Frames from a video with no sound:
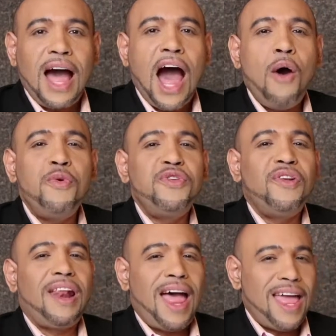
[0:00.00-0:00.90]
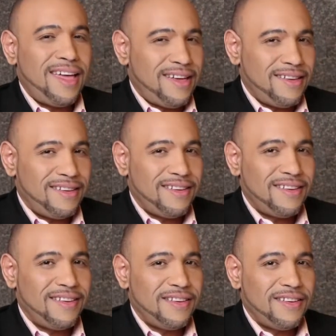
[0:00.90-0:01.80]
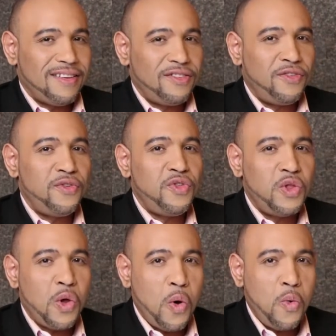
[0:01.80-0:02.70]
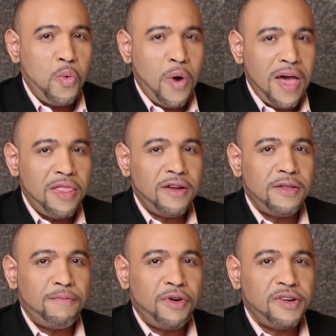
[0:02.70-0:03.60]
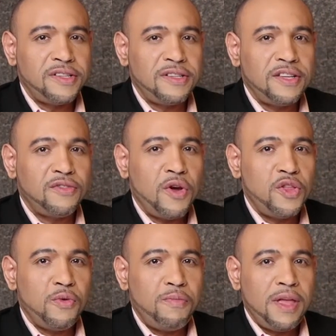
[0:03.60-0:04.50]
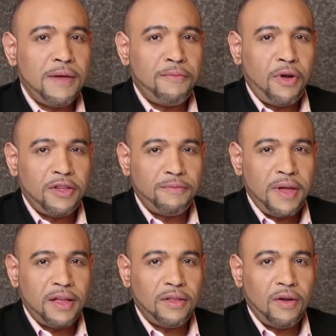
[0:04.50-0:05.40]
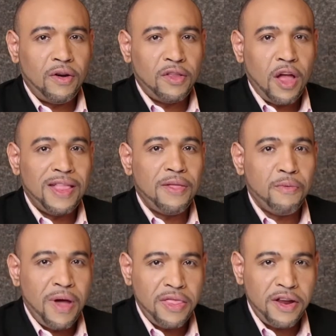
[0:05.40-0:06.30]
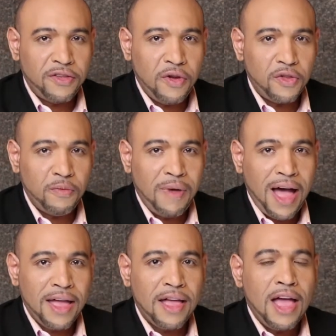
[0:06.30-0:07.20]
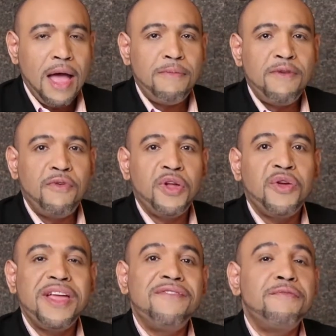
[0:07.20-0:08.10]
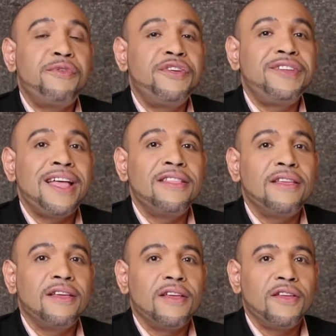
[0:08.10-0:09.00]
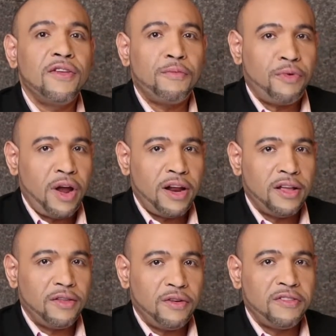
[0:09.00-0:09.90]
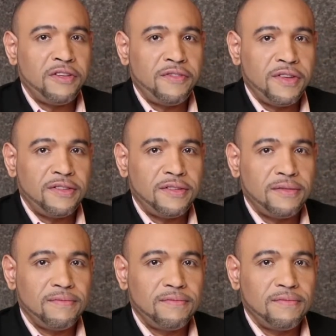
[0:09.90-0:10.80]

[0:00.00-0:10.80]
How would you like to know whether the person is going to be a prospect or not and whether he's going to buy before you even present your product or service?